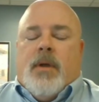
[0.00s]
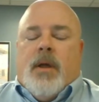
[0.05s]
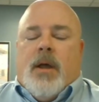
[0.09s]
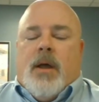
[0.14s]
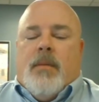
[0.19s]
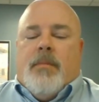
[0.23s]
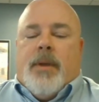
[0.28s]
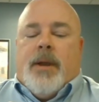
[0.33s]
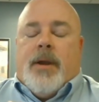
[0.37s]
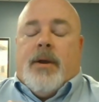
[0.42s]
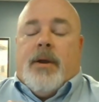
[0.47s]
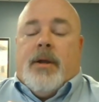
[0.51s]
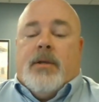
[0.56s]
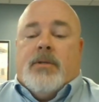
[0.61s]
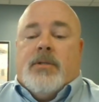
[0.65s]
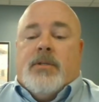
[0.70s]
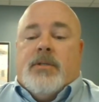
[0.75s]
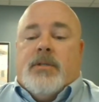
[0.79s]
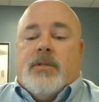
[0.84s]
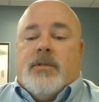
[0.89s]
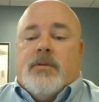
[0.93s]

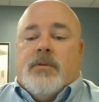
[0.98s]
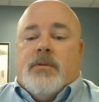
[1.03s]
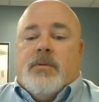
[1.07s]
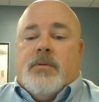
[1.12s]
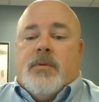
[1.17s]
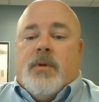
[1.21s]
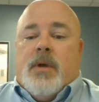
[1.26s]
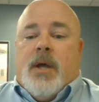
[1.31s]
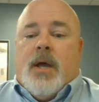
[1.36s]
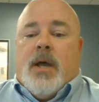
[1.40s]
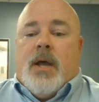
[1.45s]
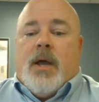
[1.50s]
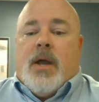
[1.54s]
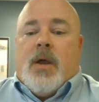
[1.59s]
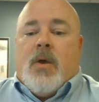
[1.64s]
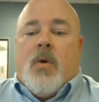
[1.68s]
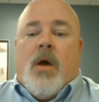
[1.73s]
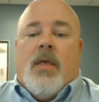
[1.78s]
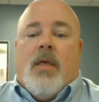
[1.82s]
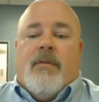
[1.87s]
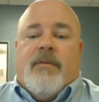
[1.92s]
barriers to
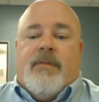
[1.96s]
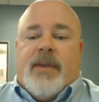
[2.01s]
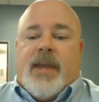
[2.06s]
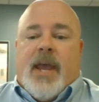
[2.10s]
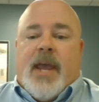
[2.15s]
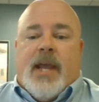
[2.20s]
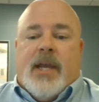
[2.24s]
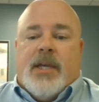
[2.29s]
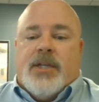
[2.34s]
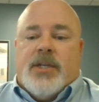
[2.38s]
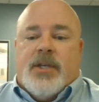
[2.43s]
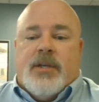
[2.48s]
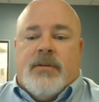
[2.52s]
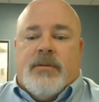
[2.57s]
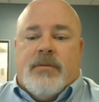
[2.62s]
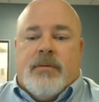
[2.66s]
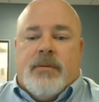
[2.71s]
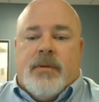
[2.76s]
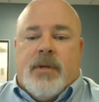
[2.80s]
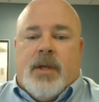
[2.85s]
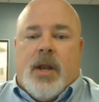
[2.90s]
qualification.
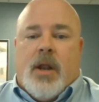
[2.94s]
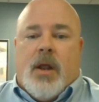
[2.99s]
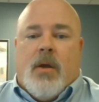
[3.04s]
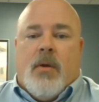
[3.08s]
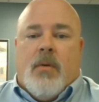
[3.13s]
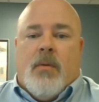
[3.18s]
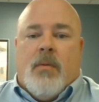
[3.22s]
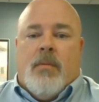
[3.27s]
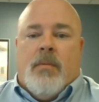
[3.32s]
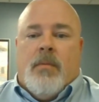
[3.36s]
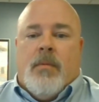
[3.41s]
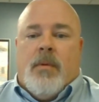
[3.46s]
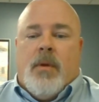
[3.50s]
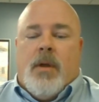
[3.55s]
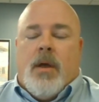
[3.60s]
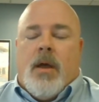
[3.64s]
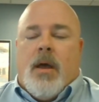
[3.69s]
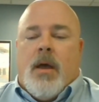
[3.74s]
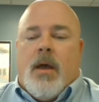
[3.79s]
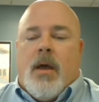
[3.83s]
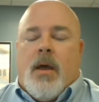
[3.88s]

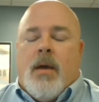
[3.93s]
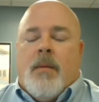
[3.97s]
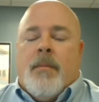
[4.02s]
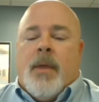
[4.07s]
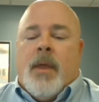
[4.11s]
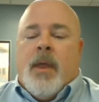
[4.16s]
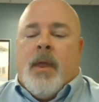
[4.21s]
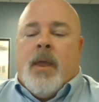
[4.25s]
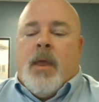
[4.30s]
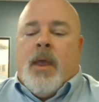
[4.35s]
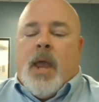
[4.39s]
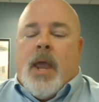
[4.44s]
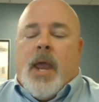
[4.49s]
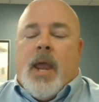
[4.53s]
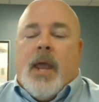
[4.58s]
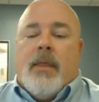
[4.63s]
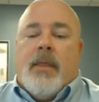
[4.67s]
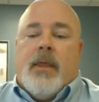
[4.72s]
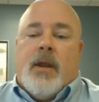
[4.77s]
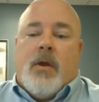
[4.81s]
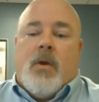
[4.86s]
And
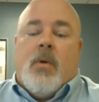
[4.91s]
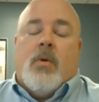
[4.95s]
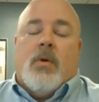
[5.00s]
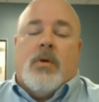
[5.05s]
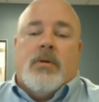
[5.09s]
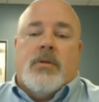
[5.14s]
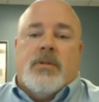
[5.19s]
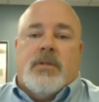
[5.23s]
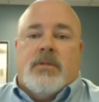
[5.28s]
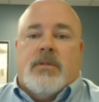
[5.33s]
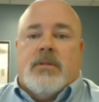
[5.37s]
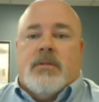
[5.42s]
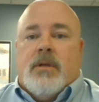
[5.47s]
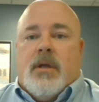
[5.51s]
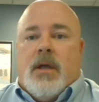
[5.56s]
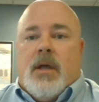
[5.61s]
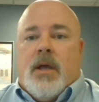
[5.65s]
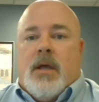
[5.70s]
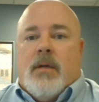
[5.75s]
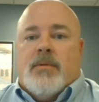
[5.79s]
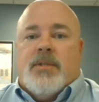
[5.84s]
then of course
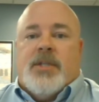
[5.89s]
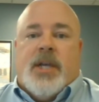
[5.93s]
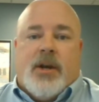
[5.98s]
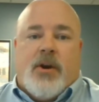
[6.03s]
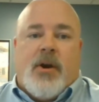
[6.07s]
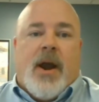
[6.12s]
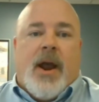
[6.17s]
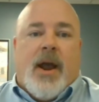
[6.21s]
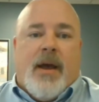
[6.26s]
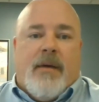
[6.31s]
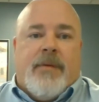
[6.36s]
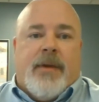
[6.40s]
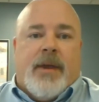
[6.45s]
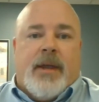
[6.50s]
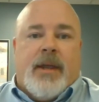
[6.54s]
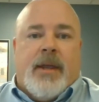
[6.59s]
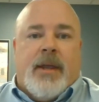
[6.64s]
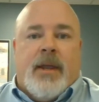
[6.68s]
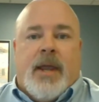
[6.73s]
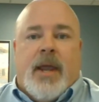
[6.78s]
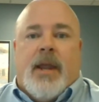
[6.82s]

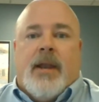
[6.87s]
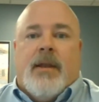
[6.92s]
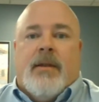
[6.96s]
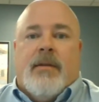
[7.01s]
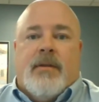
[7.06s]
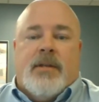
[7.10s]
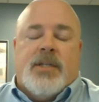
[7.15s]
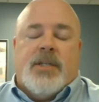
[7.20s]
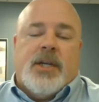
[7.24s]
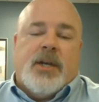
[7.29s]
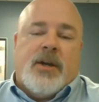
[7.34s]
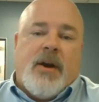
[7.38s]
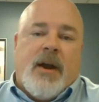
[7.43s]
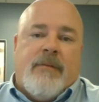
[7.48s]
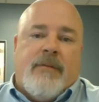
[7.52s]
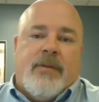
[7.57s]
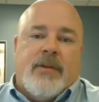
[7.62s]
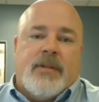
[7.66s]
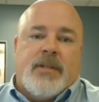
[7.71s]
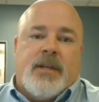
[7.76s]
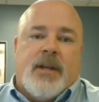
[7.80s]
geographic. And
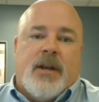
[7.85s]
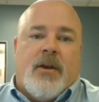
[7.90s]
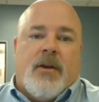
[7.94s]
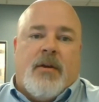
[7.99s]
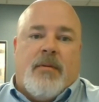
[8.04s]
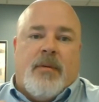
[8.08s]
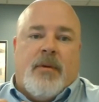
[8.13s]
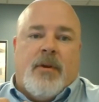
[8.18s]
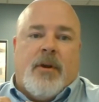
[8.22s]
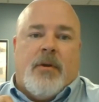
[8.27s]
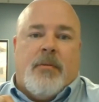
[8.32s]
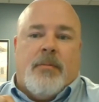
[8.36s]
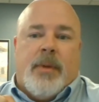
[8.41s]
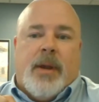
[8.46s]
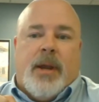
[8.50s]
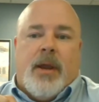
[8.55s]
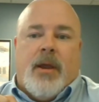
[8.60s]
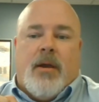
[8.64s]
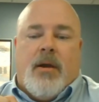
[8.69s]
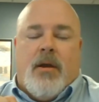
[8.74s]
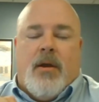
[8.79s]
geographic is gonna
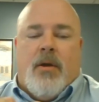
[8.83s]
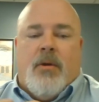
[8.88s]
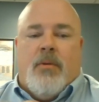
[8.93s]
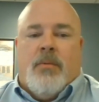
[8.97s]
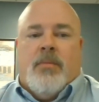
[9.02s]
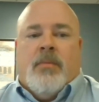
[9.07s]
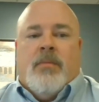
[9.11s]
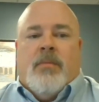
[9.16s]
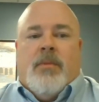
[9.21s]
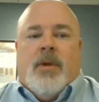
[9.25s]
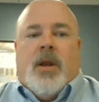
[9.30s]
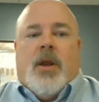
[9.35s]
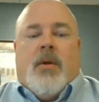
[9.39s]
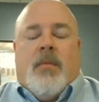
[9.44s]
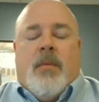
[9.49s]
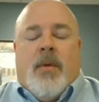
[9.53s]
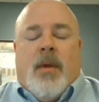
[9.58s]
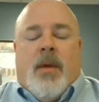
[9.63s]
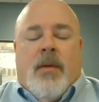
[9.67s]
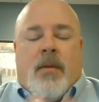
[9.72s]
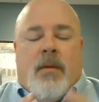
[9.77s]
be our own
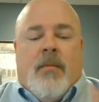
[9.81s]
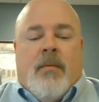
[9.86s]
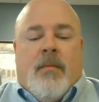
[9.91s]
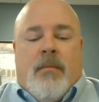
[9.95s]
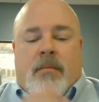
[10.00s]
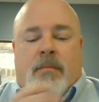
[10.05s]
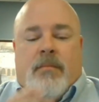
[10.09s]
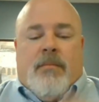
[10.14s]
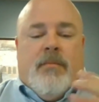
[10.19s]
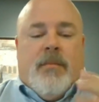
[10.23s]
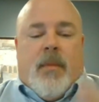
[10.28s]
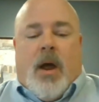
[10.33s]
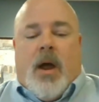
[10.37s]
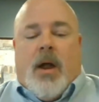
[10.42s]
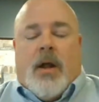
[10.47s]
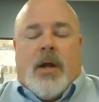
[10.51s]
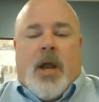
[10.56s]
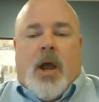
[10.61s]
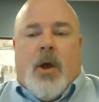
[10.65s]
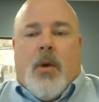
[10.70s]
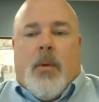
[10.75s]

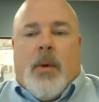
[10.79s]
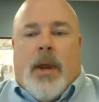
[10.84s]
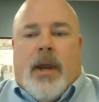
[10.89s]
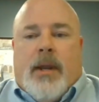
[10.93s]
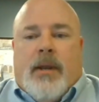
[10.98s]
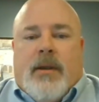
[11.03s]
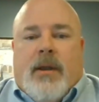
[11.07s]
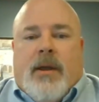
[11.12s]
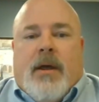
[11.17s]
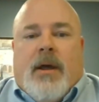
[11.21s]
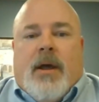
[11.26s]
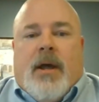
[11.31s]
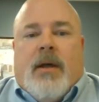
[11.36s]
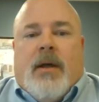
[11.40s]
ongoing